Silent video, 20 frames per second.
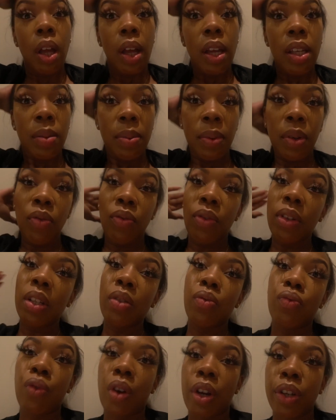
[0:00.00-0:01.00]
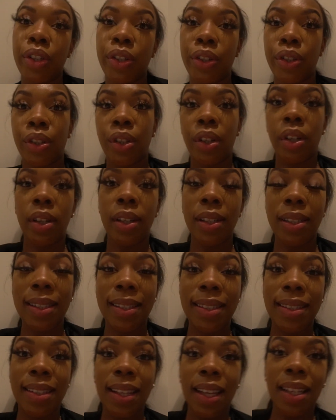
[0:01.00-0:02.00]
It's been a really rushed
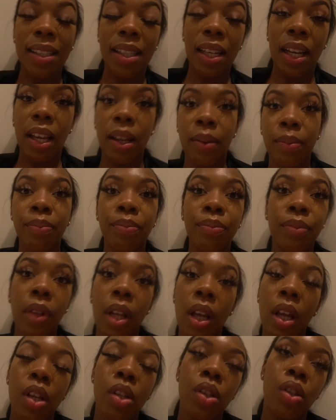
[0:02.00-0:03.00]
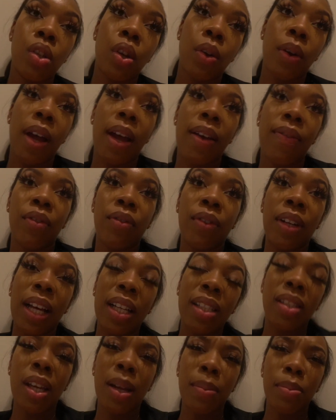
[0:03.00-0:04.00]
day today, so I haven't really
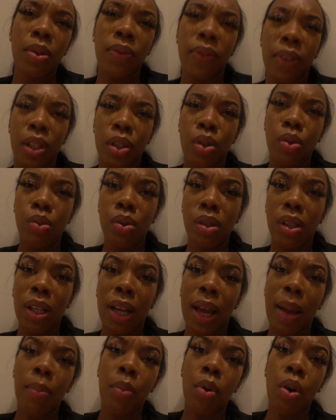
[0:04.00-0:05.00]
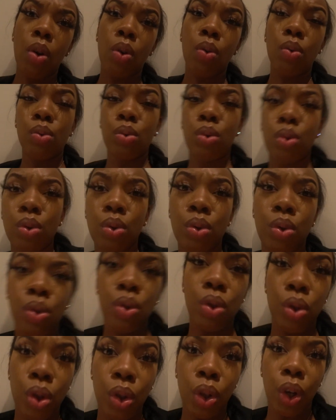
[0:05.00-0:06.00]
had time to really talk to the camera or,
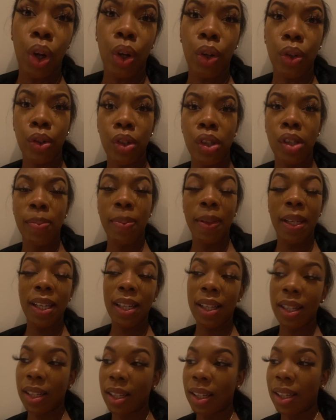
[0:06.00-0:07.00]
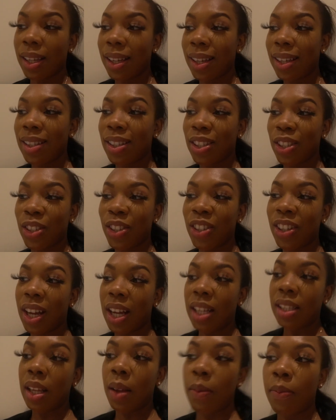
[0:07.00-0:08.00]
you know, speak to you
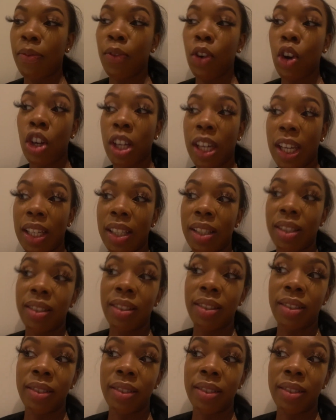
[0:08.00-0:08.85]
guys. I'm vlogging.